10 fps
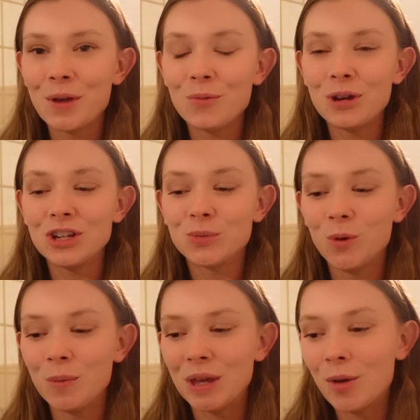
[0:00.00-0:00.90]
which
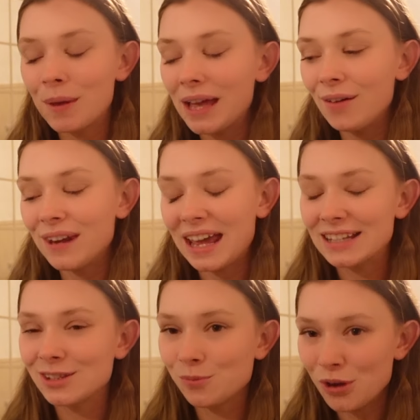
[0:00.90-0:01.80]
will be coming out
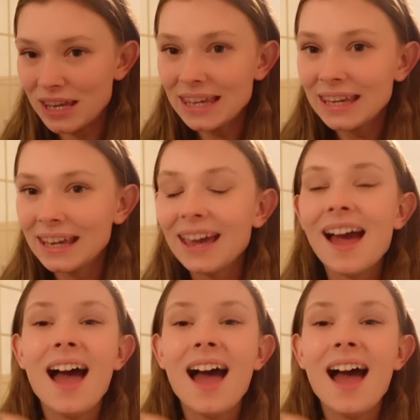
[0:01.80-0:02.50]
next week.